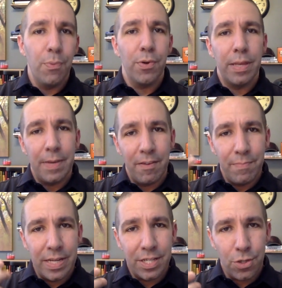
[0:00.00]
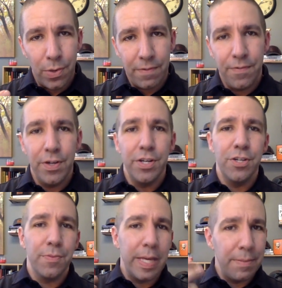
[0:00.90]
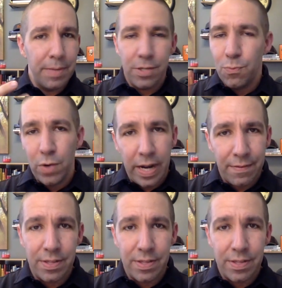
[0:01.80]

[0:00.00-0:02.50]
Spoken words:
or they may have missed square footage, or may have missed whatever.